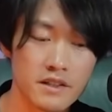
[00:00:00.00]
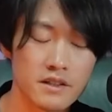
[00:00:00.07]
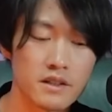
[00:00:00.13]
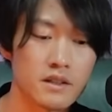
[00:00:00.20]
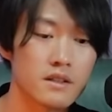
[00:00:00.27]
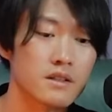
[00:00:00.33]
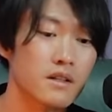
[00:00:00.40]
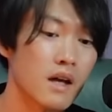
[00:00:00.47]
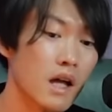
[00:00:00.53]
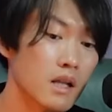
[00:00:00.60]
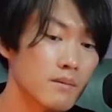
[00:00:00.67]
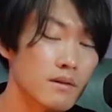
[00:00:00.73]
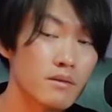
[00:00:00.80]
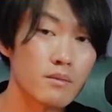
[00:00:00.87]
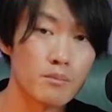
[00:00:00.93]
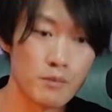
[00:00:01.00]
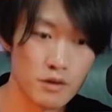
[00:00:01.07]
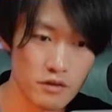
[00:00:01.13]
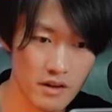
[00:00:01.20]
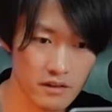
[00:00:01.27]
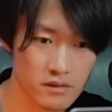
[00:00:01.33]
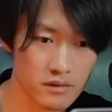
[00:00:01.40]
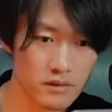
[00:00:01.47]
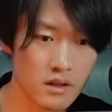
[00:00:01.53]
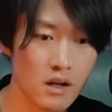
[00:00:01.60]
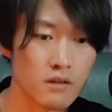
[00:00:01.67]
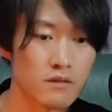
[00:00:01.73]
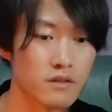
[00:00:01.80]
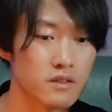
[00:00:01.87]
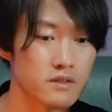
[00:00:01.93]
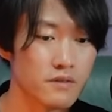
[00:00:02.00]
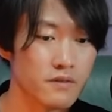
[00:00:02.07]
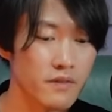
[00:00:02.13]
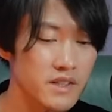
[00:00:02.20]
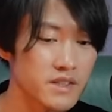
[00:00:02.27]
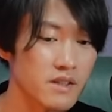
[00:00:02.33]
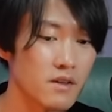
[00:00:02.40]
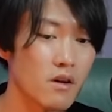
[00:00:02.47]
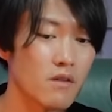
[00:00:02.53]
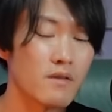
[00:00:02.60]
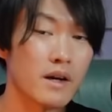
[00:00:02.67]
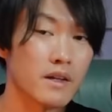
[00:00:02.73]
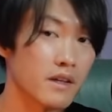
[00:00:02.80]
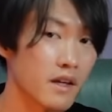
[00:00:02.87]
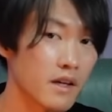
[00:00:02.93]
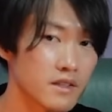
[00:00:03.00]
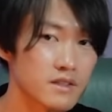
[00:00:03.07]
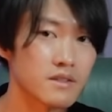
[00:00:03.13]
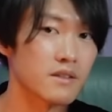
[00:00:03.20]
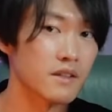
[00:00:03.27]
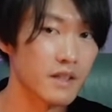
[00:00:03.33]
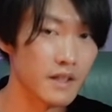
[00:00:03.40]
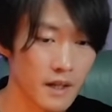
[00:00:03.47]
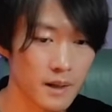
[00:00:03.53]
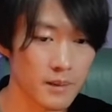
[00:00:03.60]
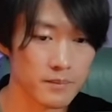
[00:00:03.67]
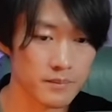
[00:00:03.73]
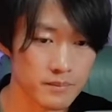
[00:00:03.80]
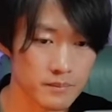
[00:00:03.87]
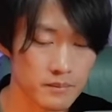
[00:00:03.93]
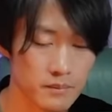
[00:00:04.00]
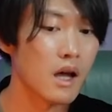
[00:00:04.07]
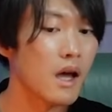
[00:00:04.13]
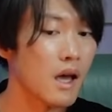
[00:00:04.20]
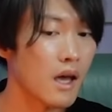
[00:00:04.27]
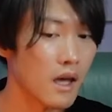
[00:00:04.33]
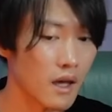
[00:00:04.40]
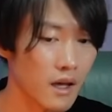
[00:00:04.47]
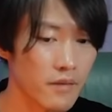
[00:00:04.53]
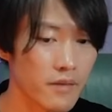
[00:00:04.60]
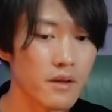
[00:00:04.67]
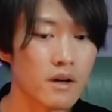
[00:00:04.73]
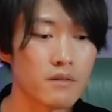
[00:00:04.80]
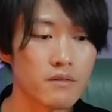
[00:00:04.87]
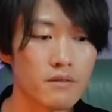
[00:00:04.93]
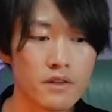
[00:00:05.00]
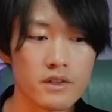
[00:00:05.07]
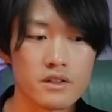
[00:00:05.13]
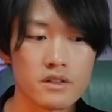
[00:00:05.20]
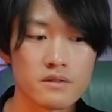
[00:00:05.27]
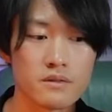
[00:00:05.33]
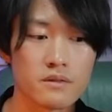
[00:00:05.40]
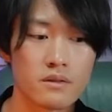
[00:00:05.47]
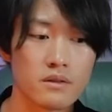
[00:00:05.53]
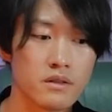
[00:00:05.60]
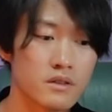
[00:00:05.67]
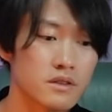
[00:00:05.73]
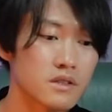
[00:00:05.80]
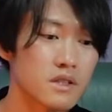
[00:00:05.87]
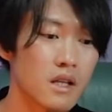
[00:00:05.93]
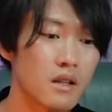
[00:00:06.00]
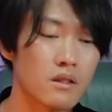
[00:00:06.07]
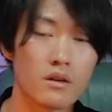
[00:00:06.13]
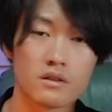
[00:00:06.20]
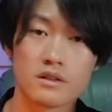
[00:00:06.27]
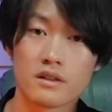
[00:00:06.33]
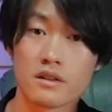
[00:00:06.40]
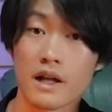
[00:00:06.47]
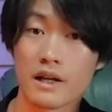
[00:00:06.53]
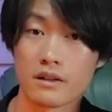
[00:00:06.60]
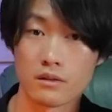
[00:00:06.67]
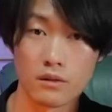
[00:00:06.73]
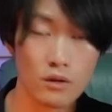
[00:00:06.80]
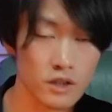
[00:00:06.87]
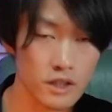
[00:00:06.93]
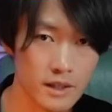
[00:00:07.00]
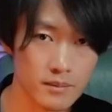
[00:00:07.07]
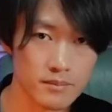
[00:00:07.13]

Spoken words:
in the Elbaf mural who's facing off against Nika, and a figure who looks a lot like Loki.